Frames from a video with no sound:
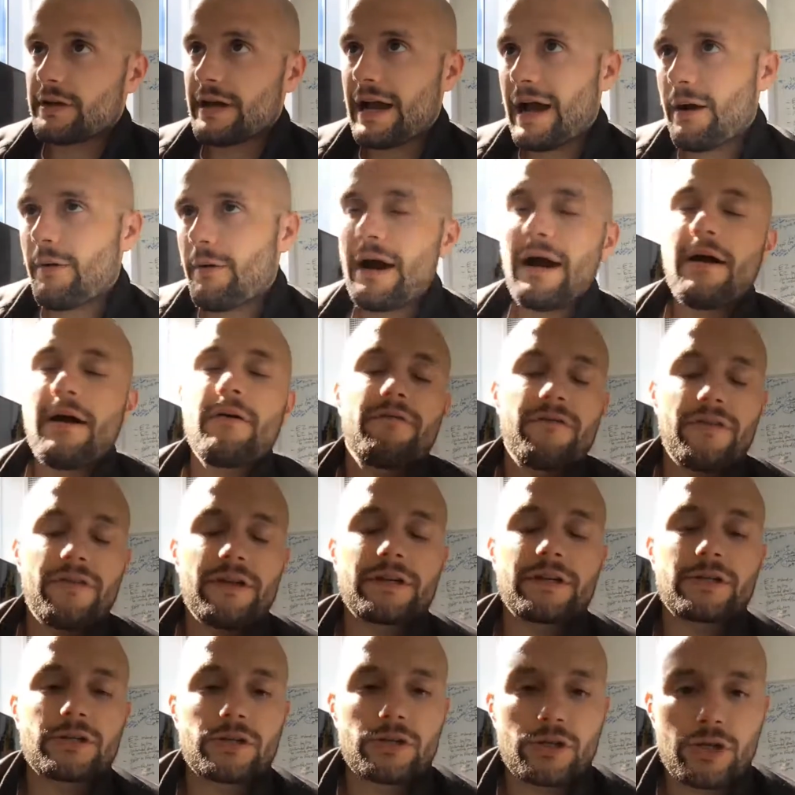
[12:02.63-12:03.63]
have
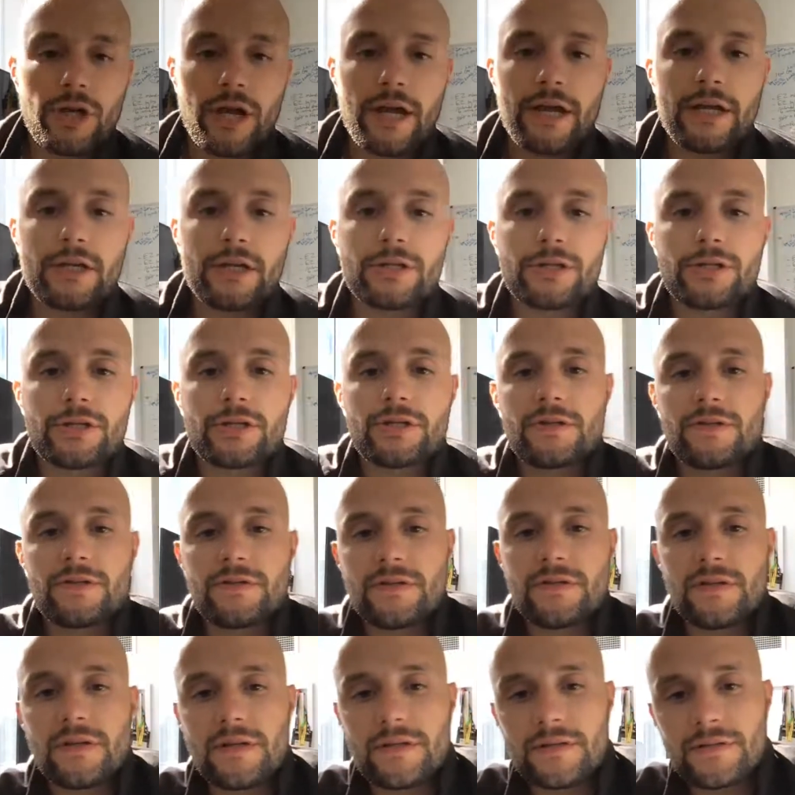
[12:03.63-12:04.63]
things changed
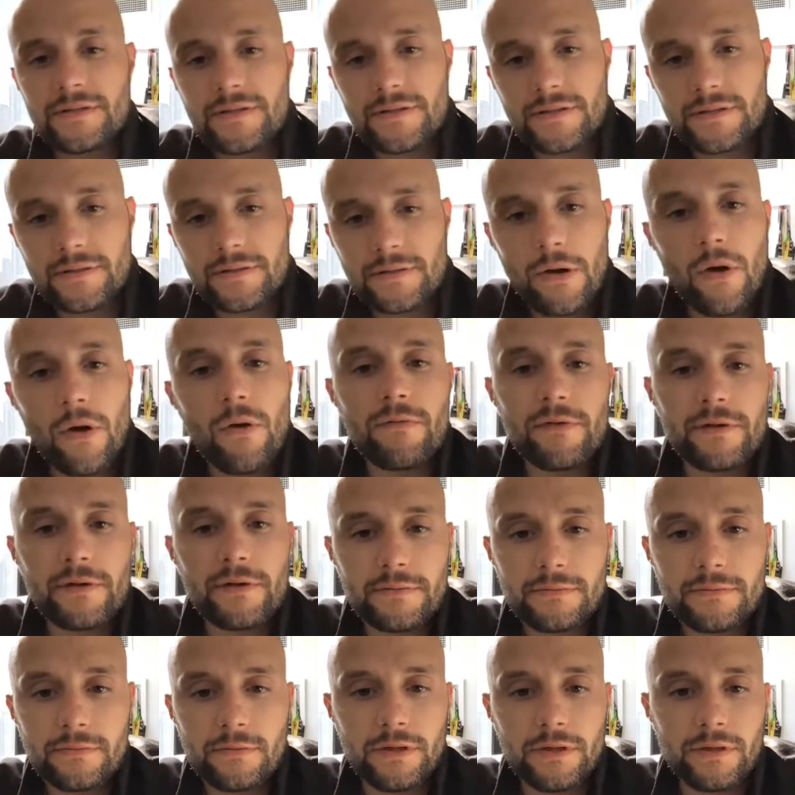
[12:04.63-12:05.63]
since
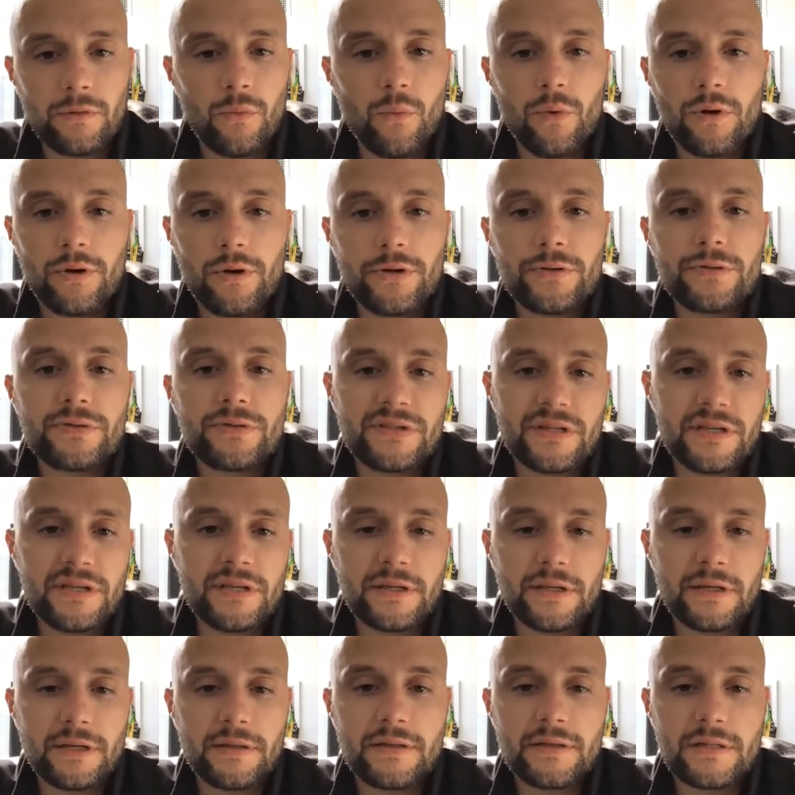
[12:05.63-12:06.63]
COVID? Like, what are you
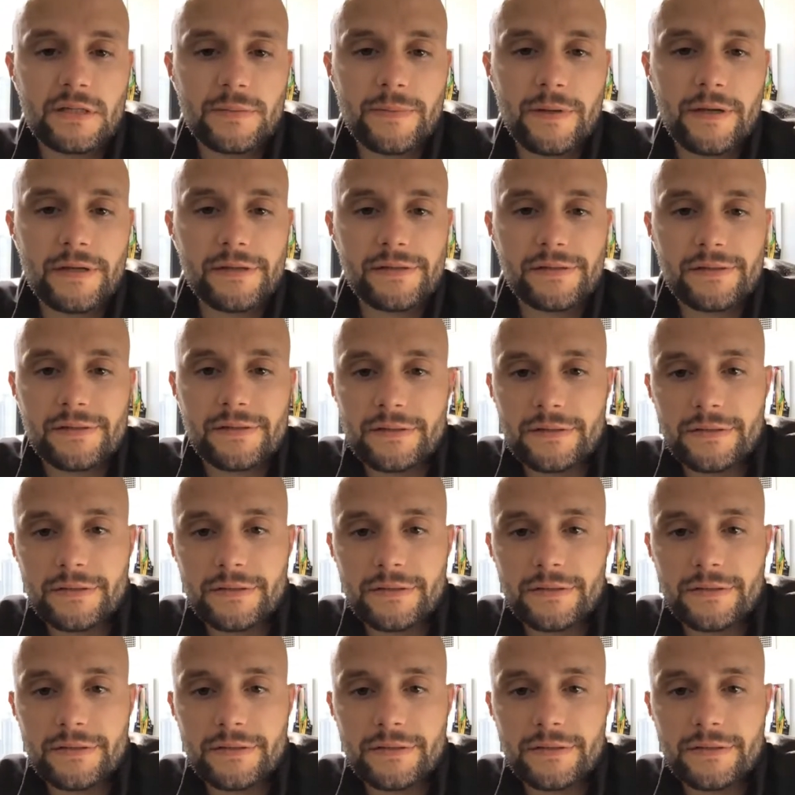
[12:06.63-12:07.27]
seeing in the space?